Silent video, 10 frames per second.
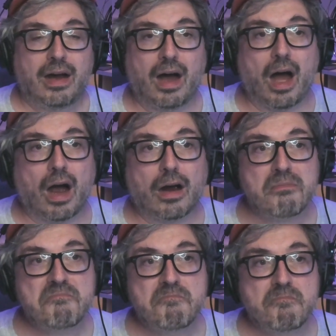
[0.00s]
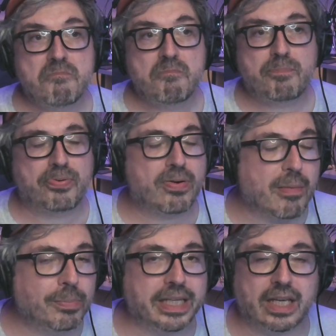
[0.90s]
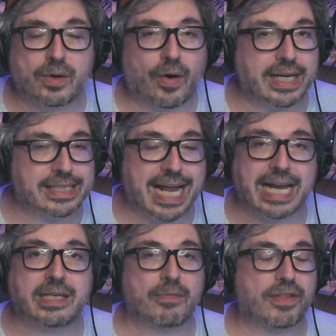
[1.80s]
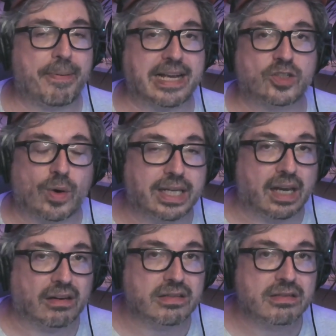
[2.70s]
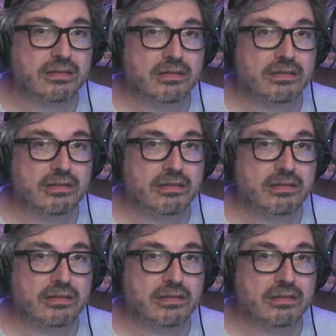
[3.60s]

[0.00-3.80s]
are probably the greatest tag team of the past 20 years.